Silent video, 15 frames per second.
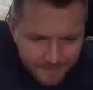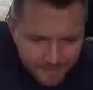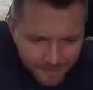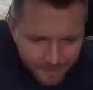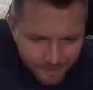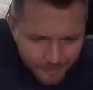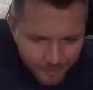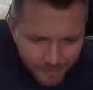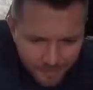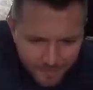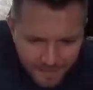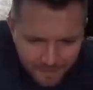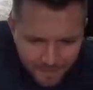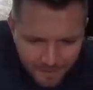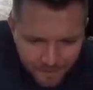not called a
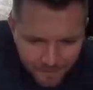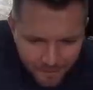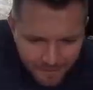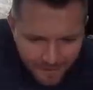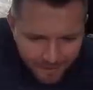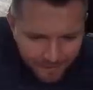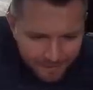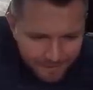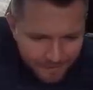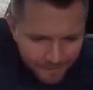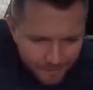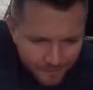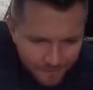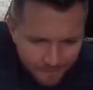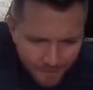Mini Metro now, Alan. It's
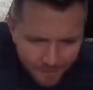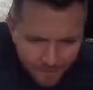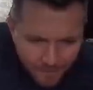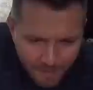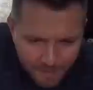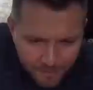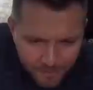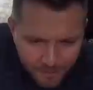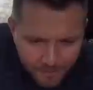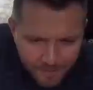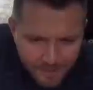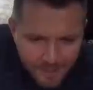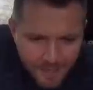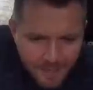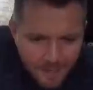called a Rover Metro.
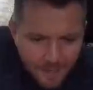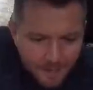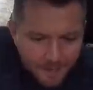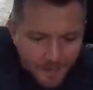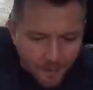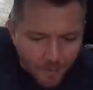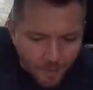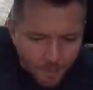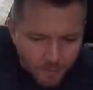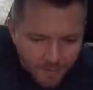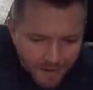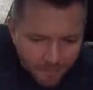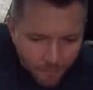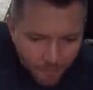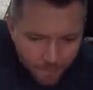No, wouldn't
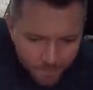have one.